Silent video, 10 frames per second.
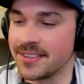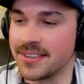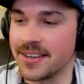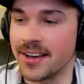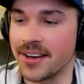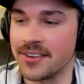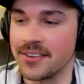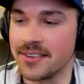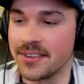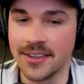Yeah.
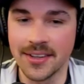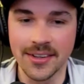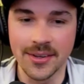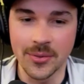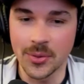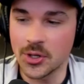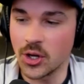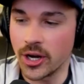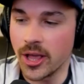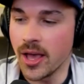Well,
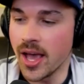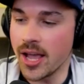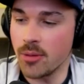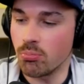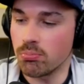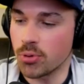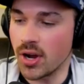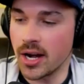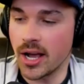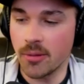good. Hey,
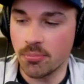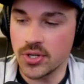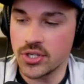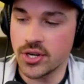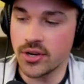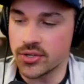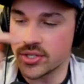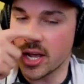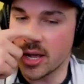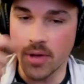Brett, I appreciate your
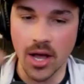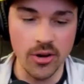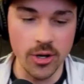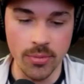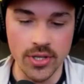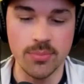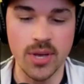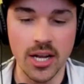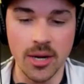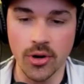time. I know you're a busy
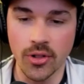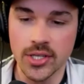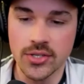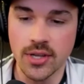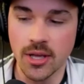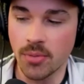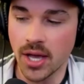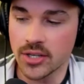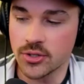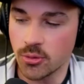man. I'm going to let you get
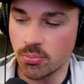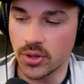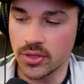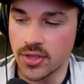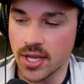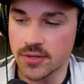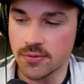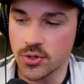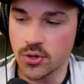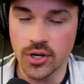back to it, but thanks
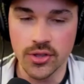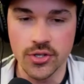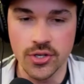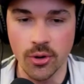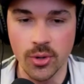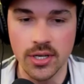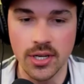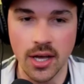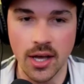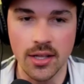for joining the show and
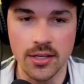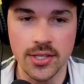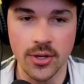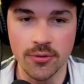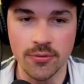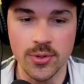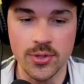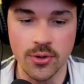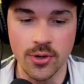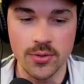telling a few
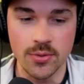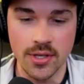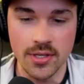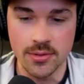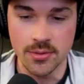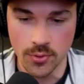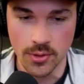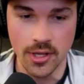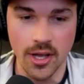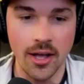stories with us.
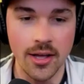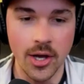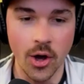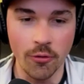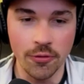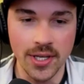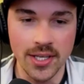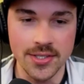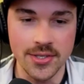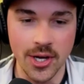We'll hopefully
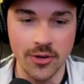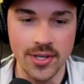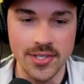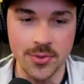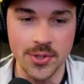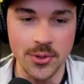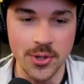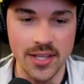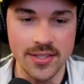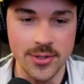get to talk wrestling with you
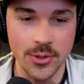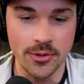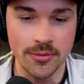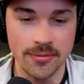again soon.